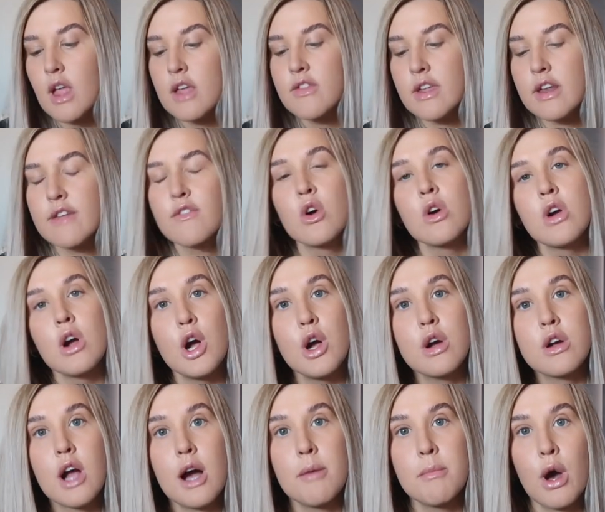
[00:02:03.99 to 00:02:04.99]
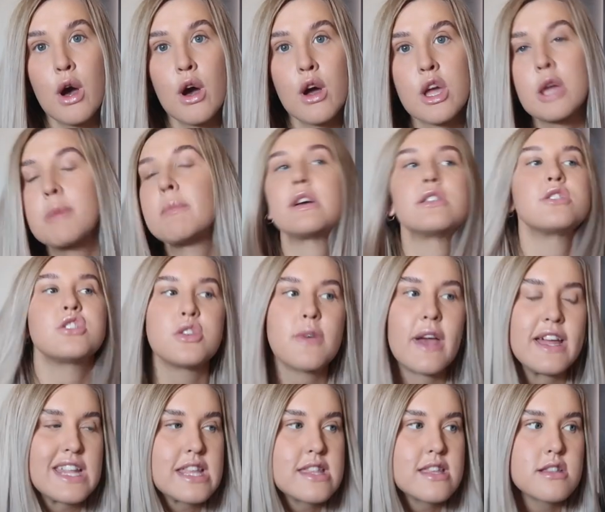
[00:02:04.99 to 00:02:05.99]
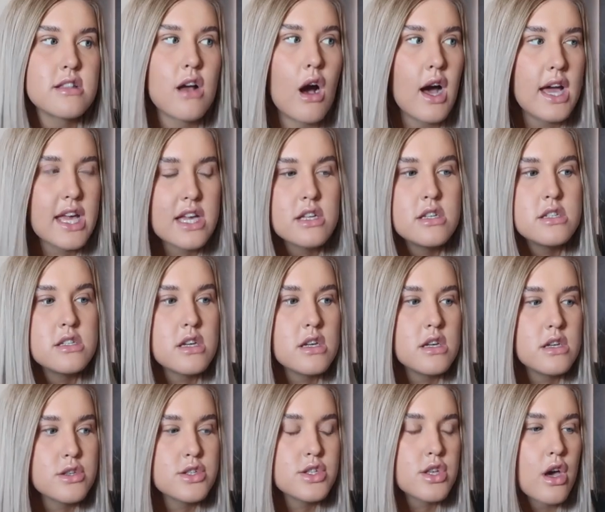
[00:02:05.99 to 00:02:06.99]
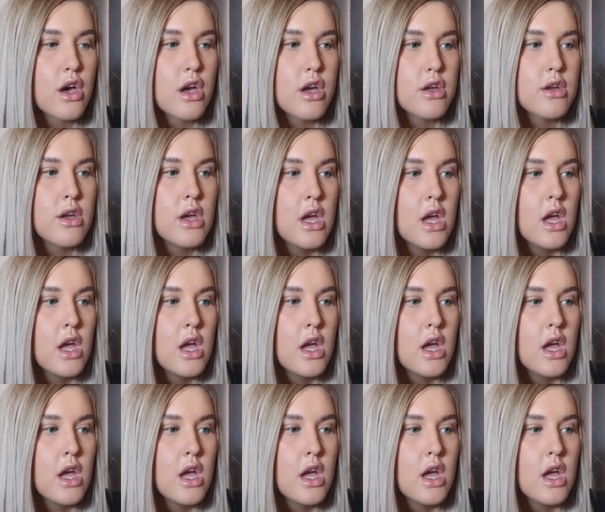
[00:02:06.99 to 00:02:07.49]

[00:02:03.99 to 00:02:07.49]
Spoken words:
And then I've got to come home and do anything that I can do, so